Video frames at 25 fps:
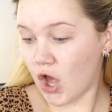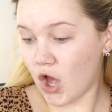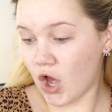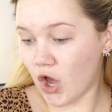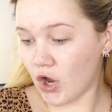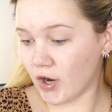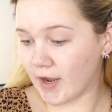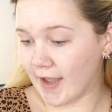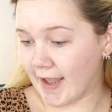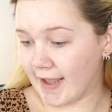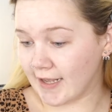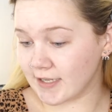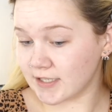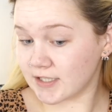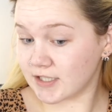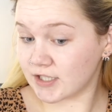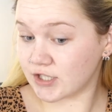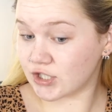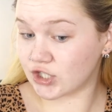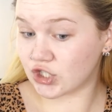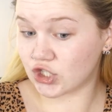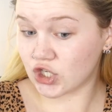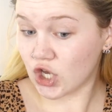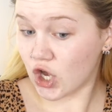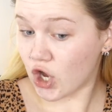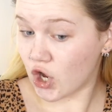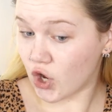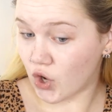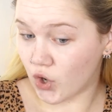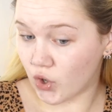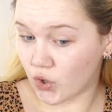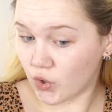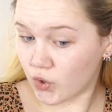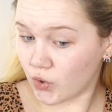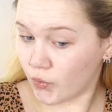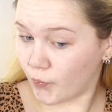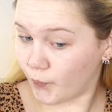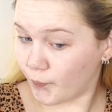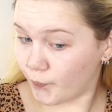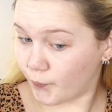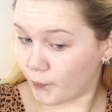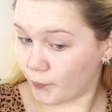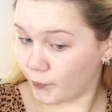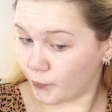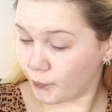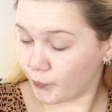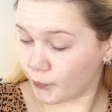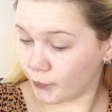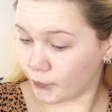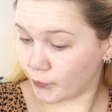Okay, so
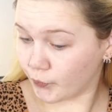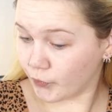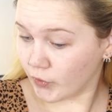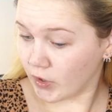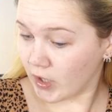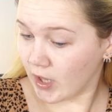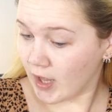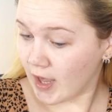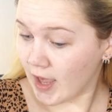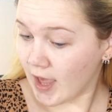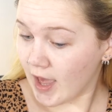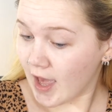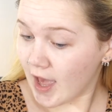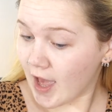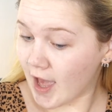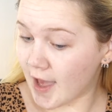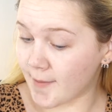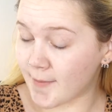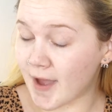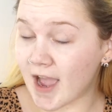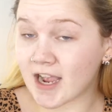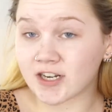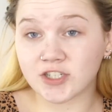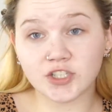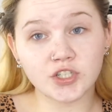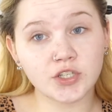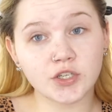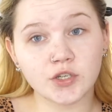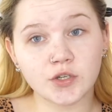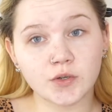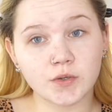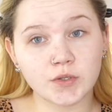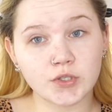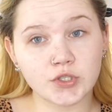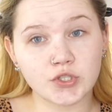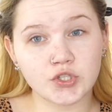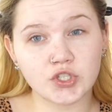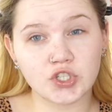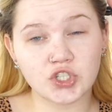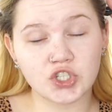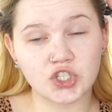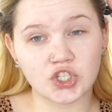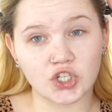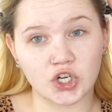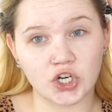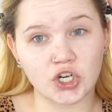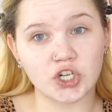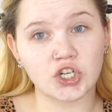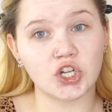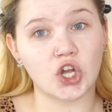I'm actually going to
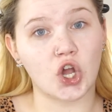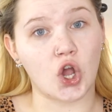start